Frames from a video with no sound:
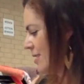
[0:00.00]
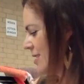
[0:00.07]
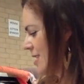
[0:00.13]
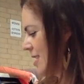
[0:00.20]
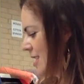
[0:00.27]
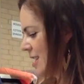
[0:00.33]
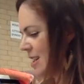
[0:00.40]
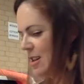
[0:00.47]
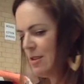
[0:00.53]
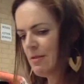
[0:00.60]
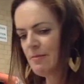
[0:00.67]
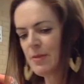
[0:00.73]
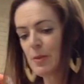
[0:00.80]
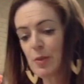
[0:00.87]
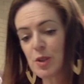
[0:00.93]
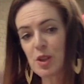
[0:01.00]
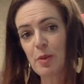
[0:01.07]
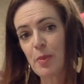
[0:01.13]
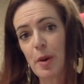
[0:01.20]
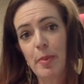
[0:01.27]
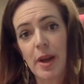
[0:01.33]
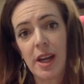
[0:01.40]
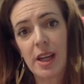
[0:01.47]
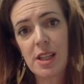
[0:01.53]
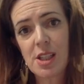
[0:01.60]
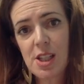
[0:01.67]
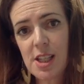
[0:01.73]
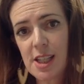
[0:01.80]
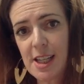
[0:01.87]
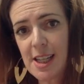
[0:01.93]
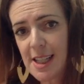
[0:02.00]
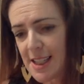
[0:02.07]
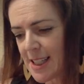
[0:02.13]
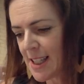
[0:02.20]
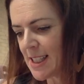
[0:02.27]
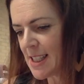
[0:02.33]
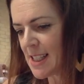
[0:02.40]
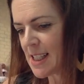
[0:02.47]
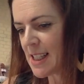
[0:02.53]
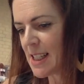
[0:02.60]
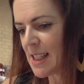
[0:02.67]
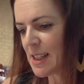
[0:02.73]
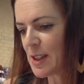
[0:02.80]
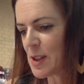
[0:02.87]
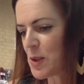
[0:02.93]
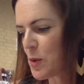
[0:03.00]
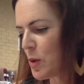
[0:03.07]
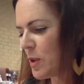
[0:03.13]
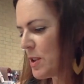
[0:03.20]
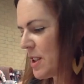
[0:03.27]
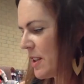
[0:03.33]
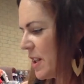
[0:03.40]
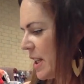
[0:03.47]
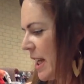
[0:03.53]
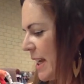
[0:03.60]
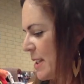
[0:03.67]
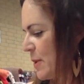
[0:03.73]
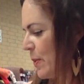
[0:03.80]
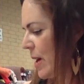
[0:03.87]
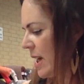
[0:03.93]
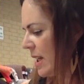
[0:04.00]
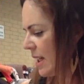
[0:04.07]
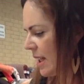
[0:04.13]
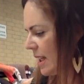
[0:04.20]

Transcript: Now, let me turn my page here. So on to the next one.